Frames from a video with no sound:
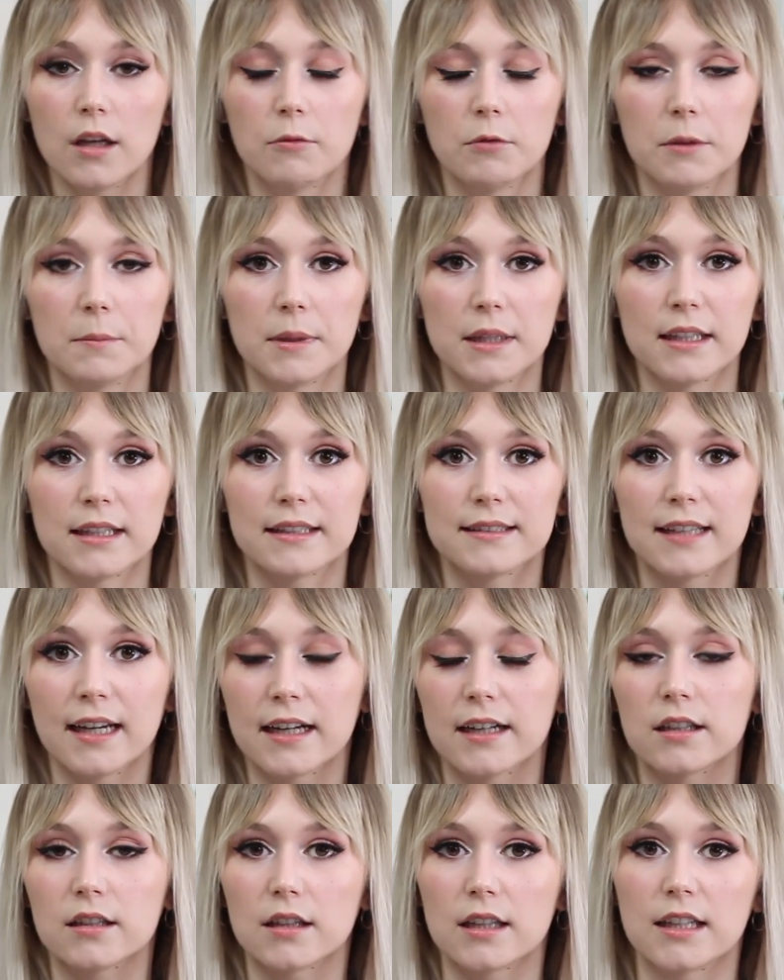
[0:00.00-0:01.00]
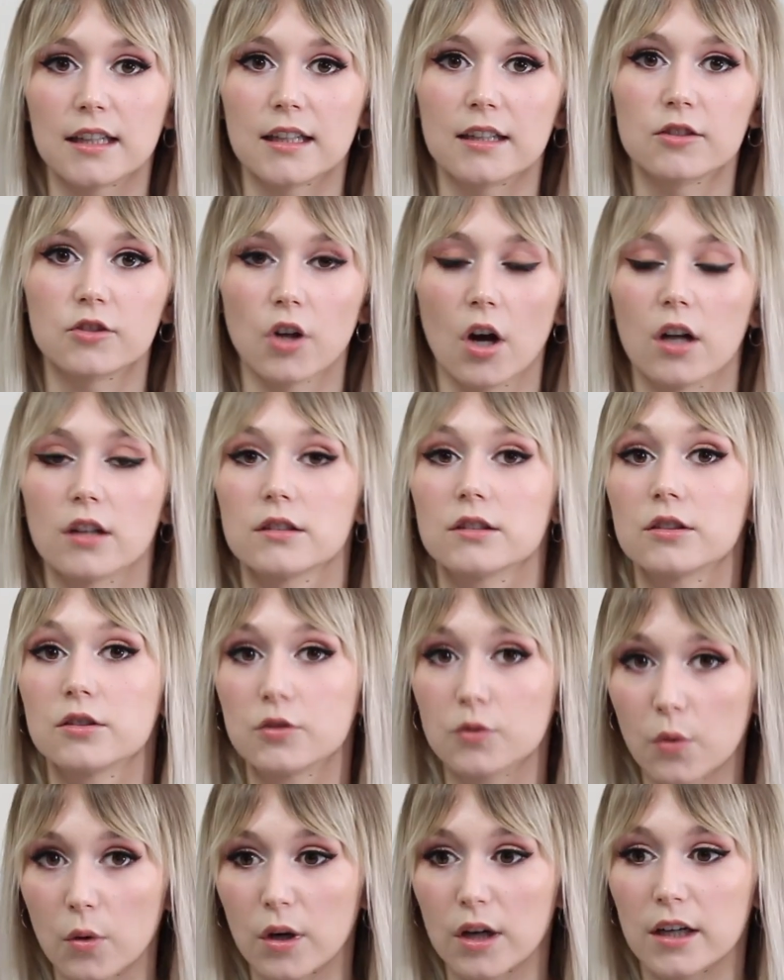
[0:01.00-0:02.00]
it would be
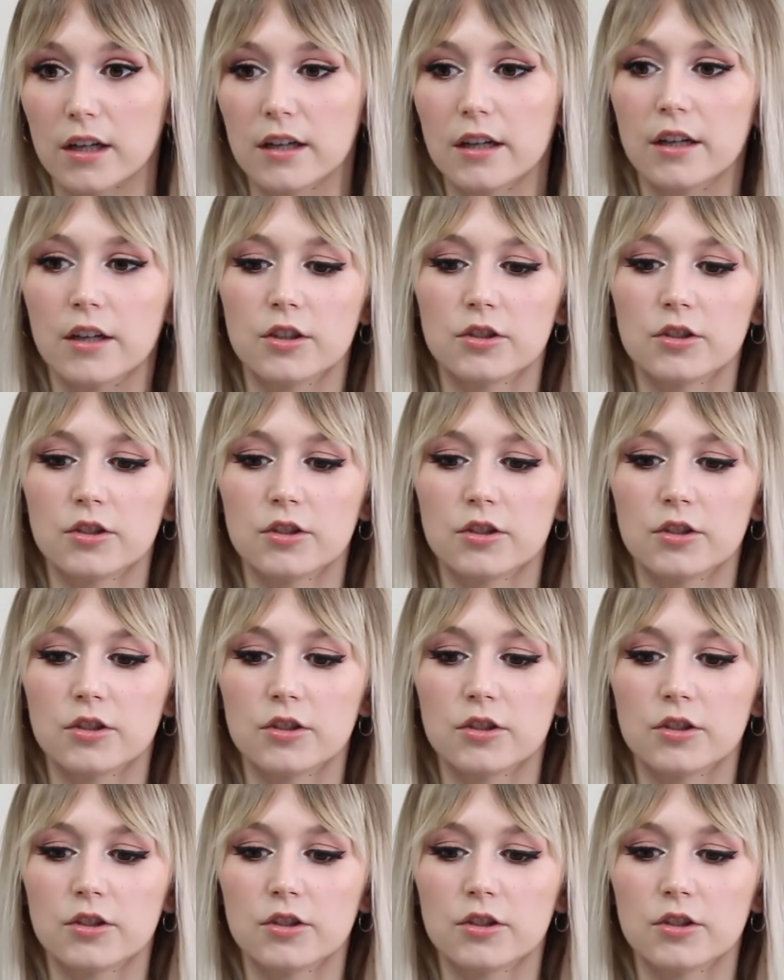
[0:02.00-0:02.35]
TaraLee.store.